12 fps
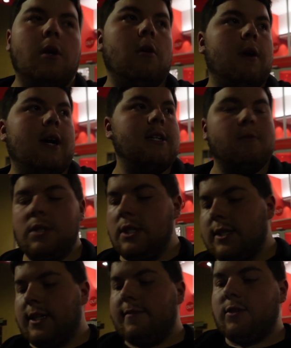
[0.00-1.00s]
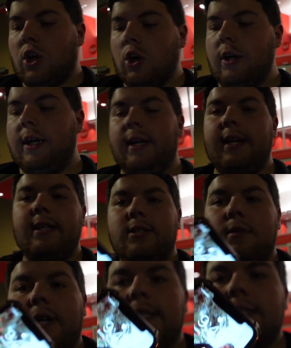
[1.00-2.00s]
Yo, guys, we just left Target. As
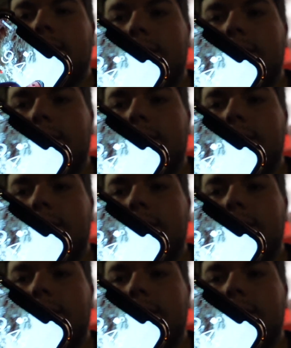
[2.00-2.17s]
you guys can